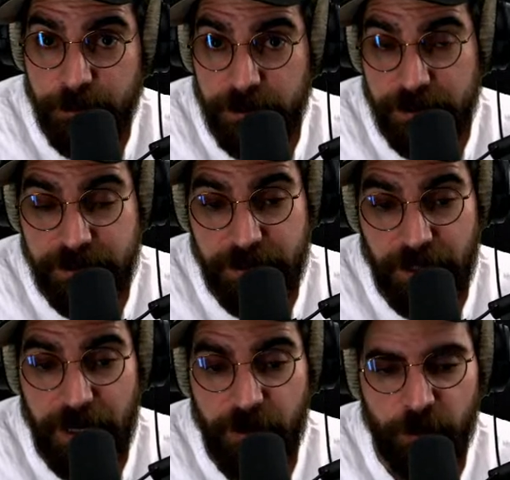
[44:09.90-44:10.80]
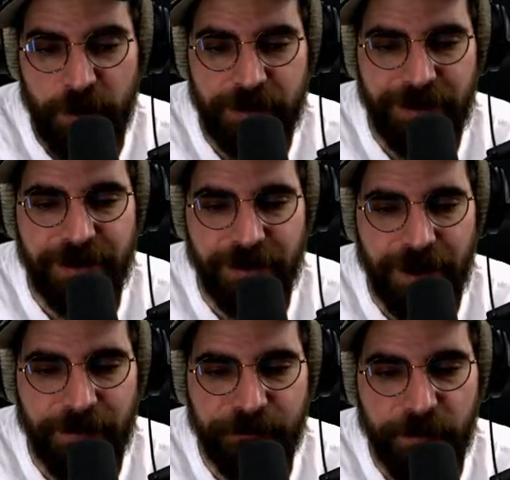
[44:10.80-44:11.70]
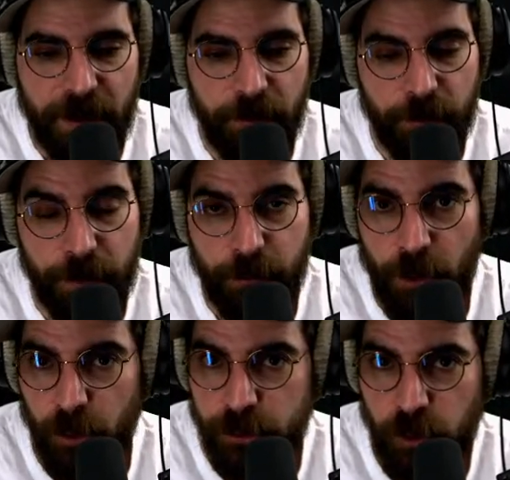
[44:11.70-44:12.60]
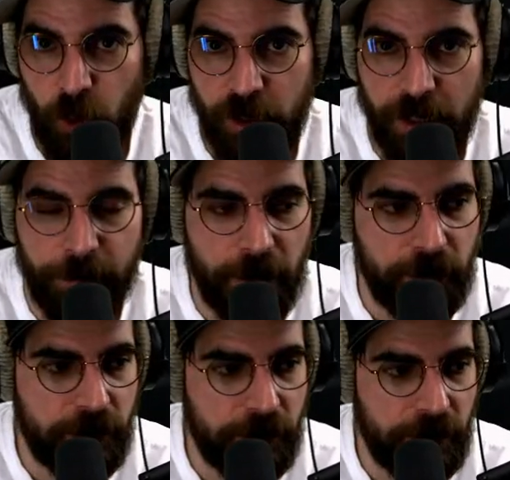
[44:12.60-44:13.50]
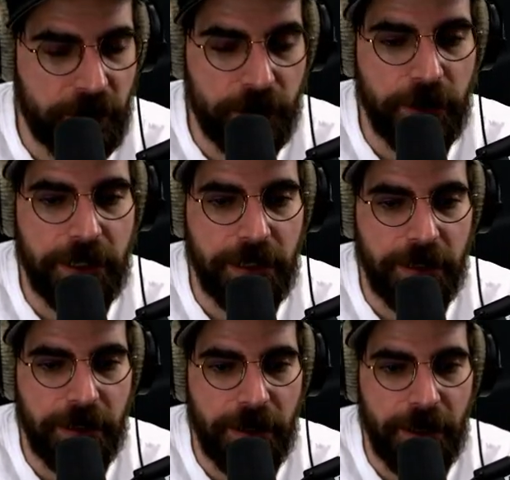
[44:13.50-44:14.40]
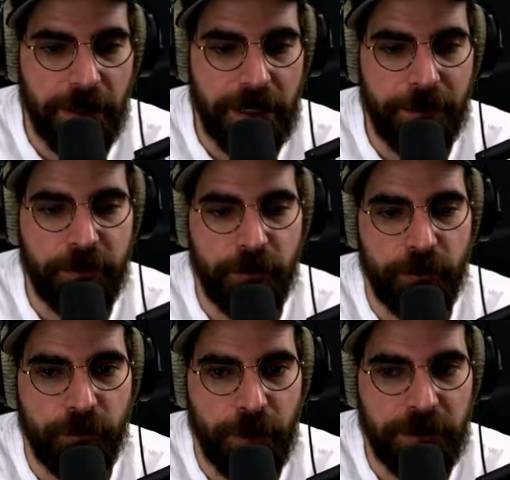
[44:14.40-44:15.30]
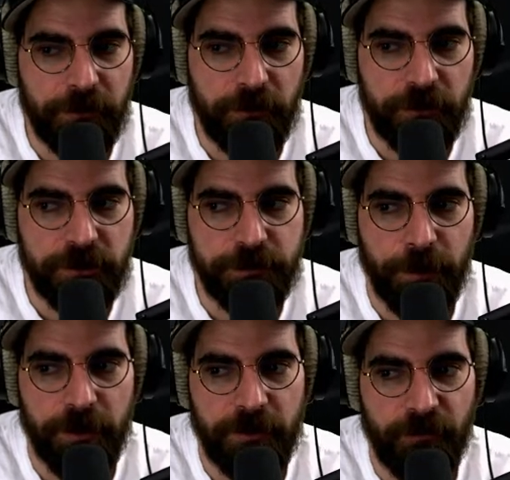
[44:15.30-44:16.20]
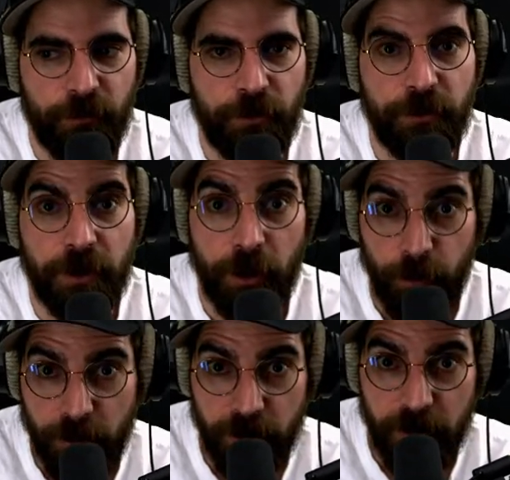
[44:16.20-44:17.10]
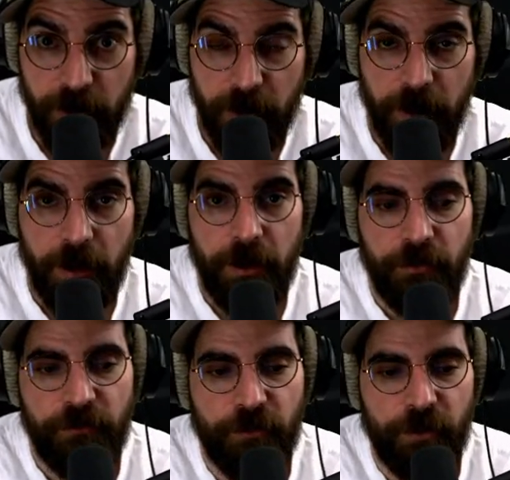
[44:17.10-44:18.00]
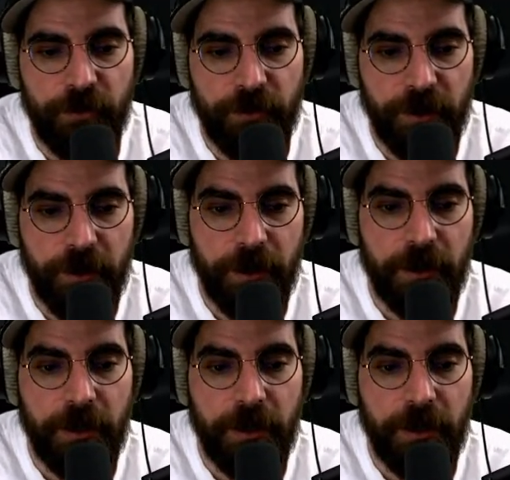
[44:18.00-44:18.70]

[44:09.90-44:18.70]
which is the guy you meet in the game, we were also talking about creating a Captain Winters, but for the Cloaker, for the